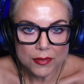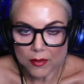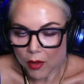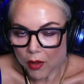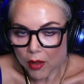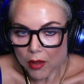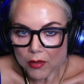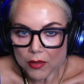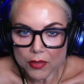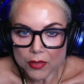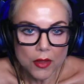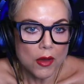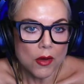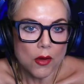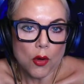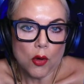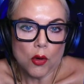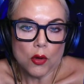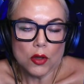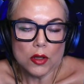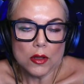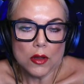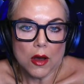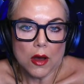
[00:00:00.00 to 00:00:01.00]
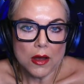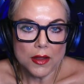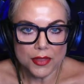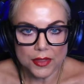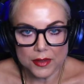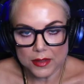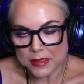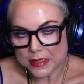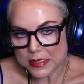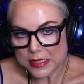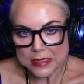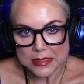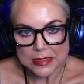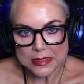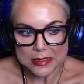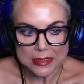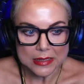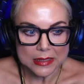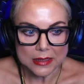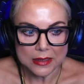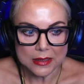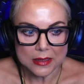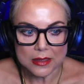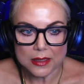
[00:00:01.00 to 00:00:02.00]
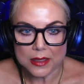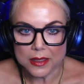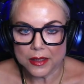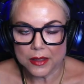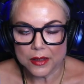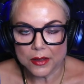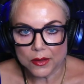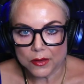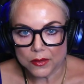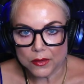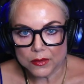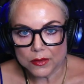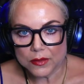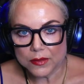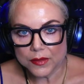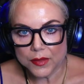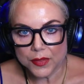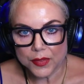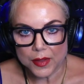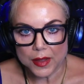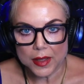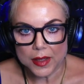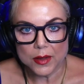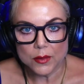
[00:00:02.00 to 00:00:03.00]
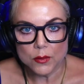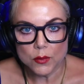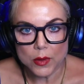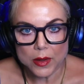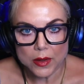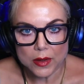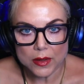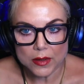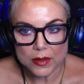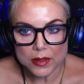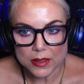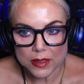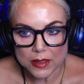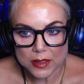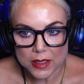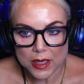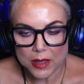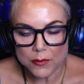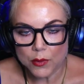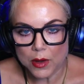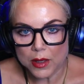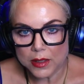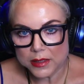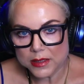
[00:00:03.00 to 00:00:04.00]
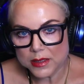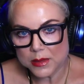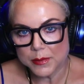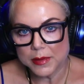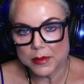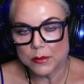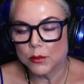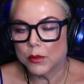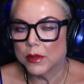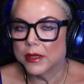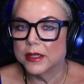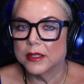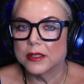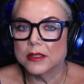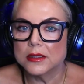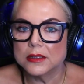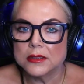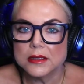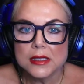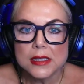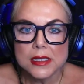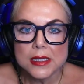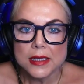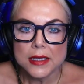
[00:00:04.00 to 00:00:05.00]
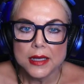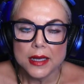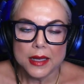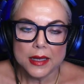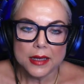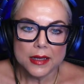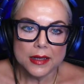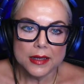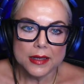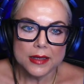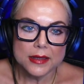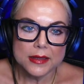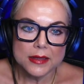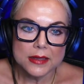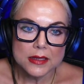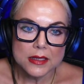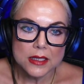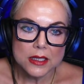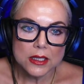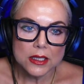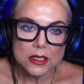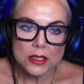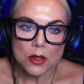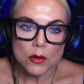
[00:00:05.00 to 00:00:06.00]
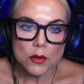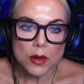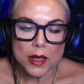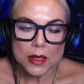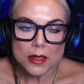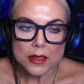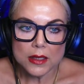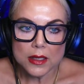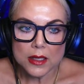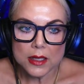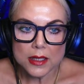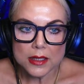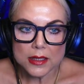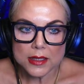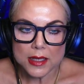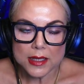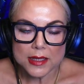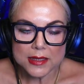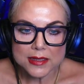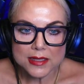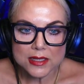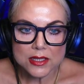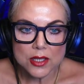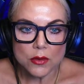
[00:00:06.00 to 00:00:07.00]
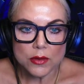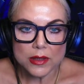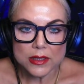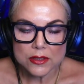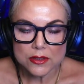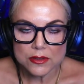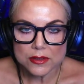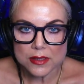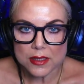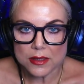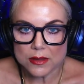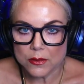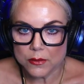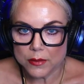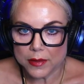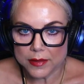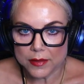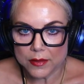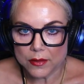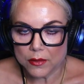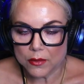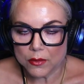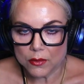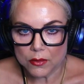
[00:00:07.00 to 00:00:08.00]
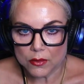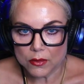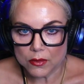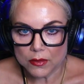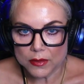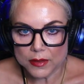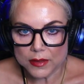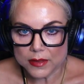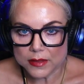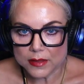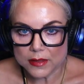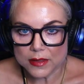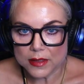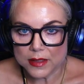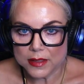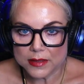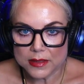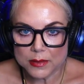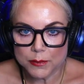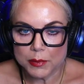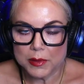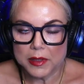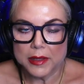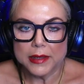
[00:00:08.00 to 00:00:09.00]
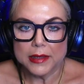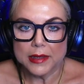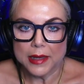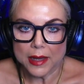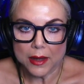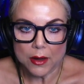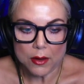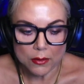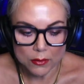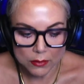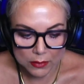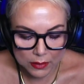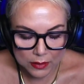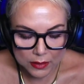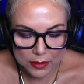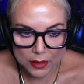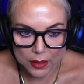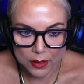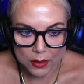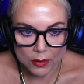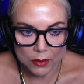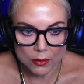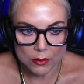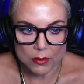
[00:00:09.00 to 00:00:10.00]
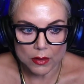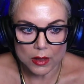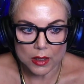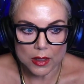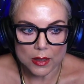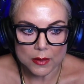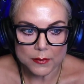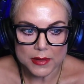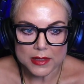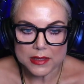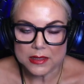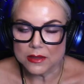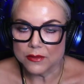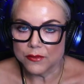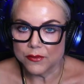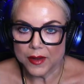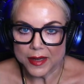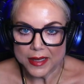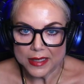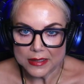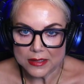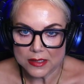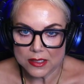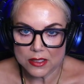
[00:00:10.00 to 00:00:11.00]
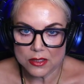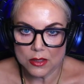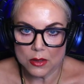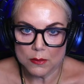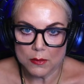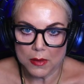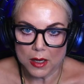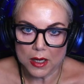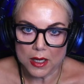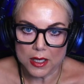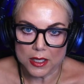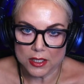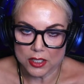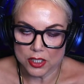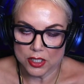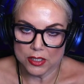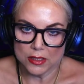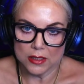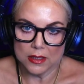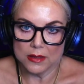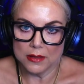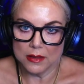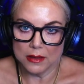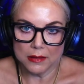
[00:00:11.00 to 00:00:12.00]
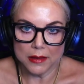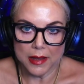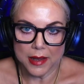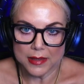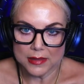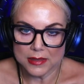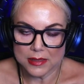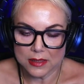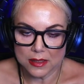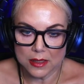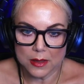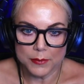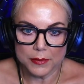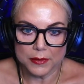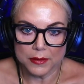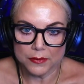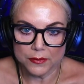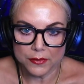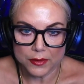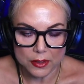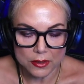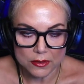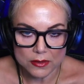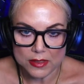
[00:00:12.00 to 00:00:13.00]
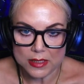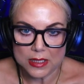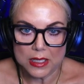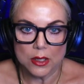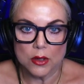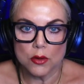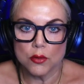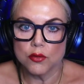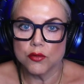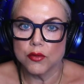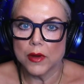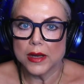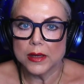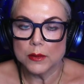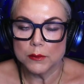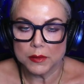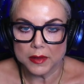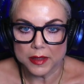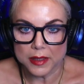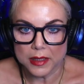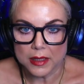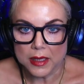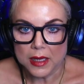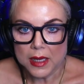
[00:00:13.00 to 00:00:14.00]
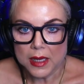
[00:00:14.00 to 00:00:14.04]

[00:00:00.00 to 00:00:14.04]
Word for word: all that whole authenticity, you know, thing where I want it to be real, and you know i it, it's so interesting the way the whole it's it's played out you know um, it's advanced so much yes. in the last couple of years incredibly